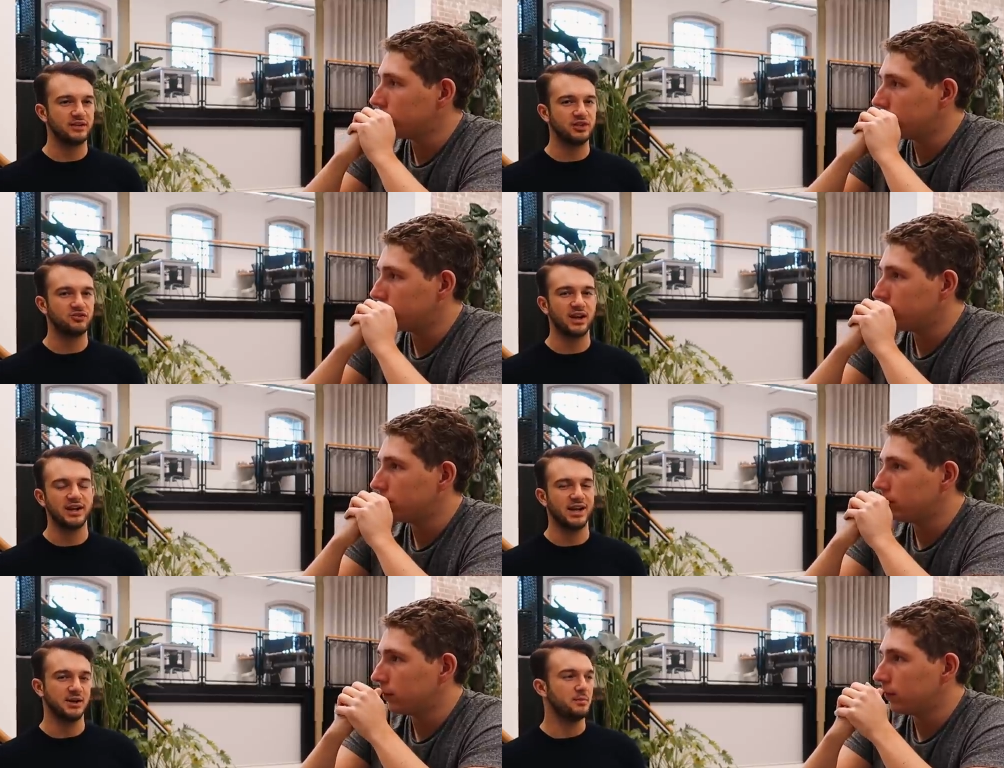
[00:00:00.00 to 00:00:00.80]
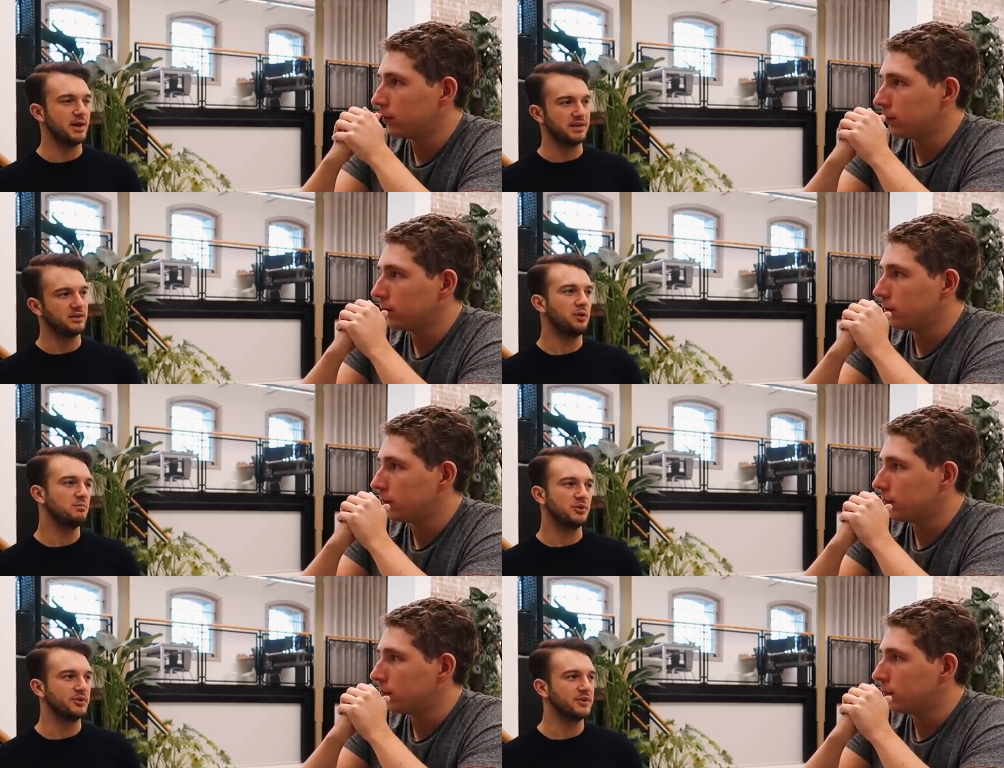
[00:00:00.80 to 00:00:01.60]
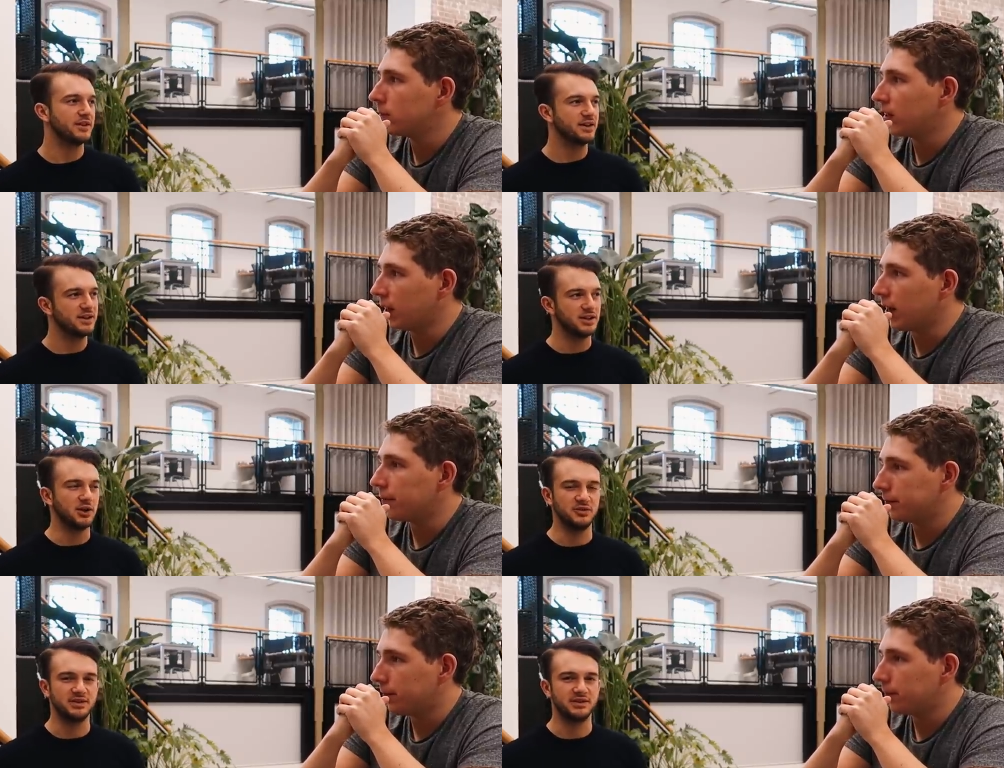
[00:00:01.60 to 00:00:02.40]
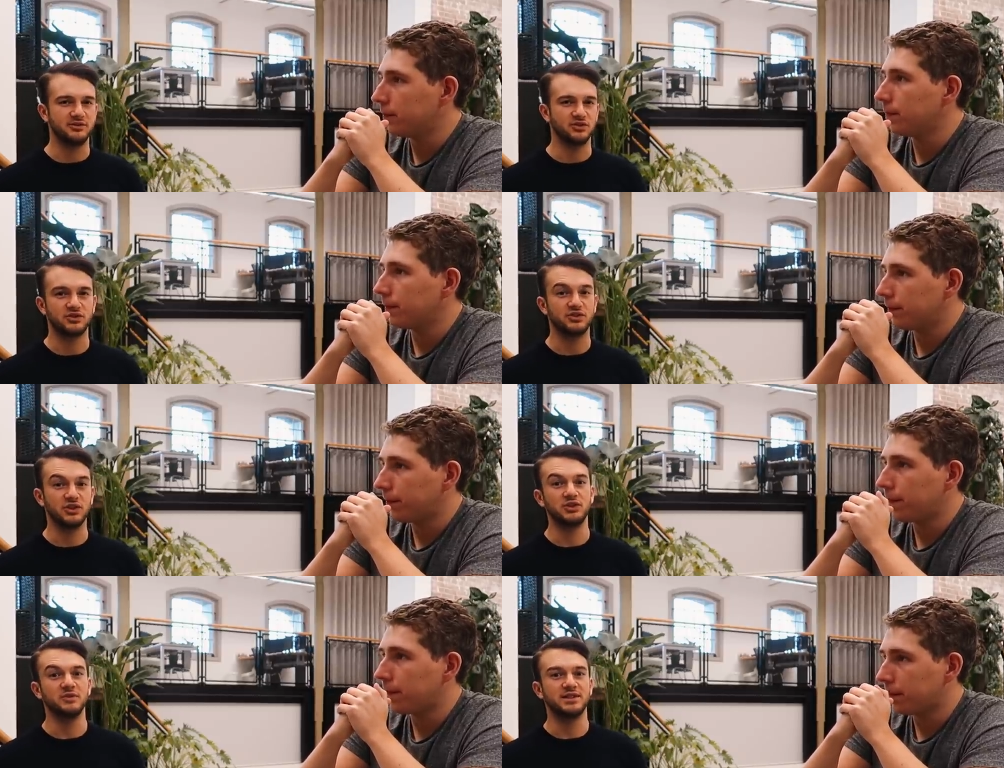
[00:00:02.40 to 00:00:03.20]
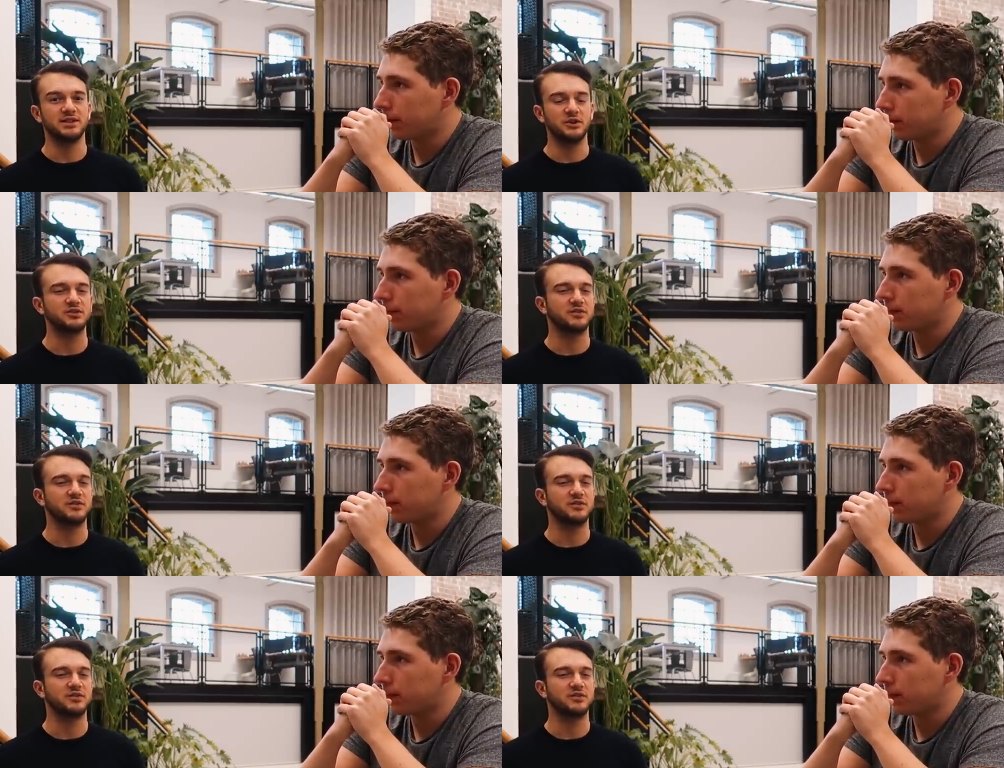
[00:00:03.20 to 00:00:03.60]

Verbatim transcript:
Speaker 1: of it try and get your mate on board. Yeah. You know, to just to do it. You